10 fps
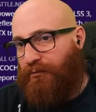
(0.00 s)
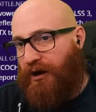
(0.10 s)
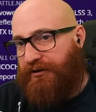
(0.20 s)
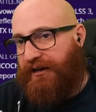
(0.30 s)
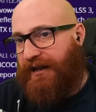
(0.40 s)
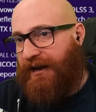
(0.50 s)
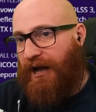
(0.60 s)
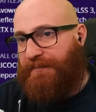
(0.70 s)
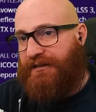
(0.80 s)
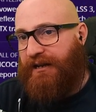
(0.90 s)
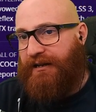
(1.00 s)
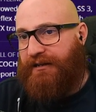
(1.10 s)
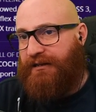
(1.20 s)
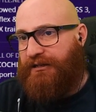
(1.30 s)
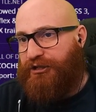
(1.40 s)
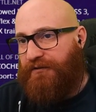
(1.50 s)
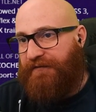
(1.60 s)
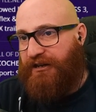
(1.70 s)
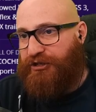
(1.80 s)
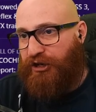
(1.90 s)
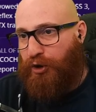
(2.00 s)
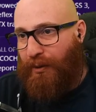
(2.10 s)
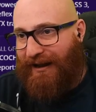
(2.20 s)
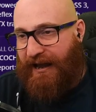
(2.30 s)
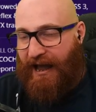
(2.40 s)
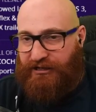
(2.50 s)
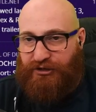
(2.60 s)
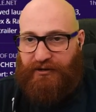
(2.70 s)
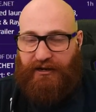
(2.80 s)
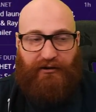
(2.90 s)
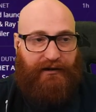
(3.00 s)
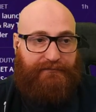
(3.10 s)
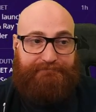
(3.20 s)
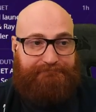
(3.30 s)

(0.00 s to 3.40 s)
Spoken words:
Wandering Keg updated it to feature quick cast triggering.